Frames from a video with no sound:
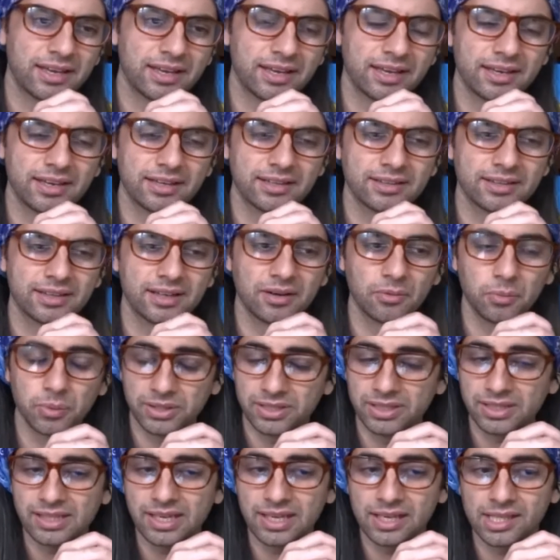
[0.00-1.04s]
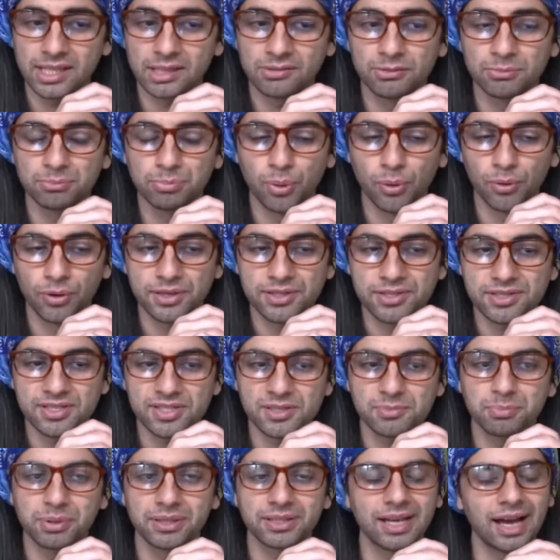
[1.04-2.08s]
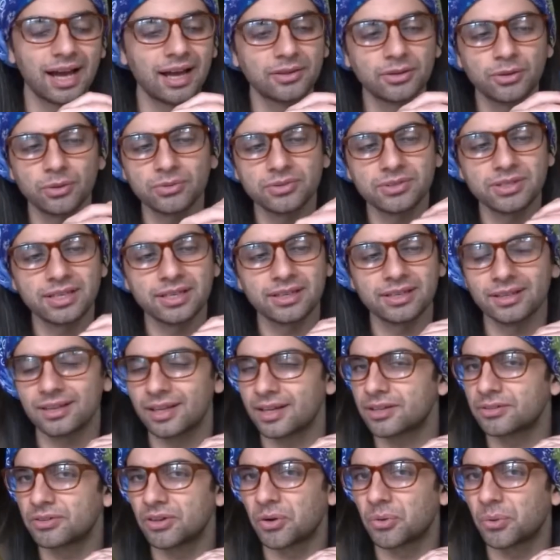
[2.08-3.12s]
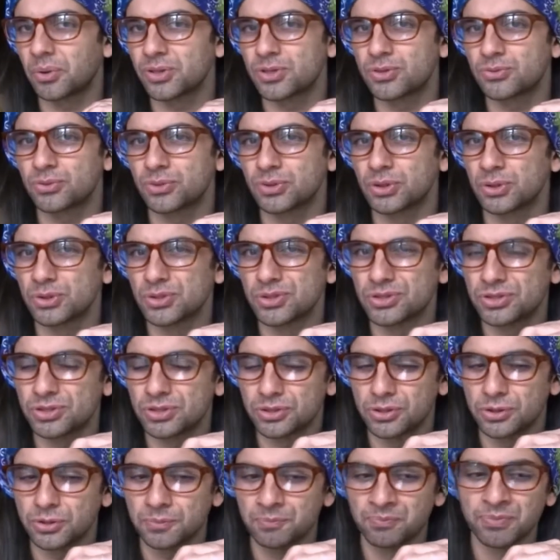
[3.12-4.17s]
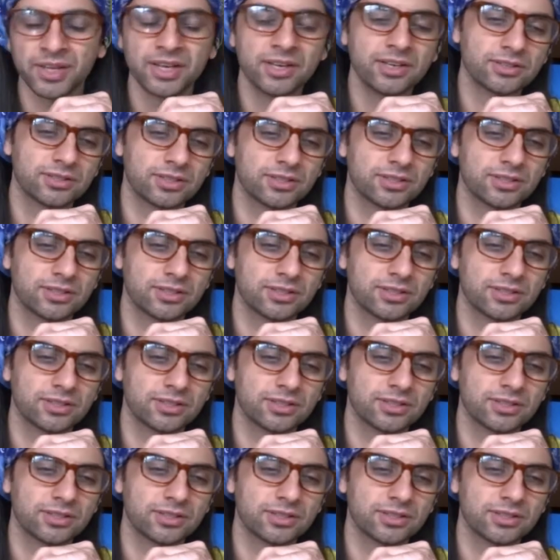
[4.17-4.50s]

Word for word: And uh, we did get eleven poisons, but I don't get a lot of requests for those too.